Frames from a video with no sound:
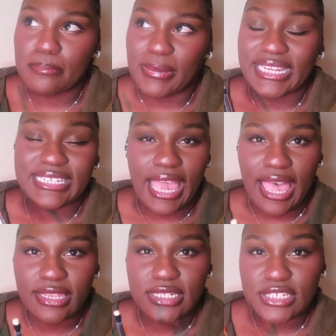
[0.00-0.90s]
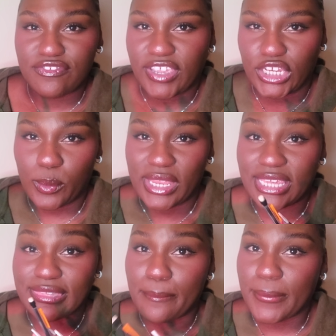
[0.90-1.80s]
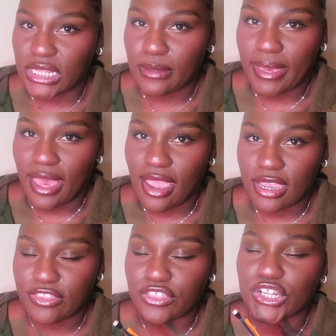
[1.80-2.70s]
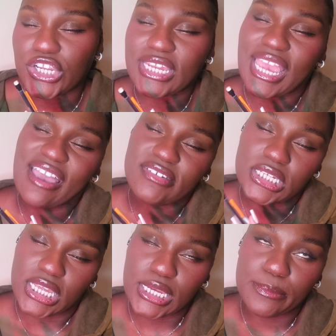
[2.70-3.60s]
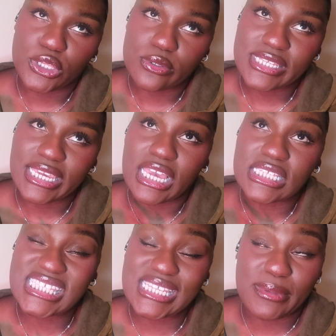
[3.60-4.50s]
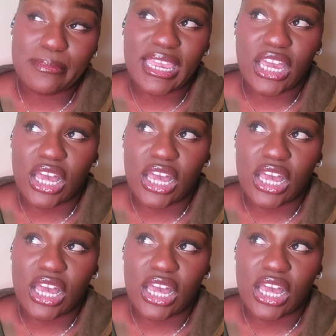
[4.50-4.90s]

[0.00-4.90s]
my dad doesn't find a way to get the money back, then they're gonna have to end up using some of my,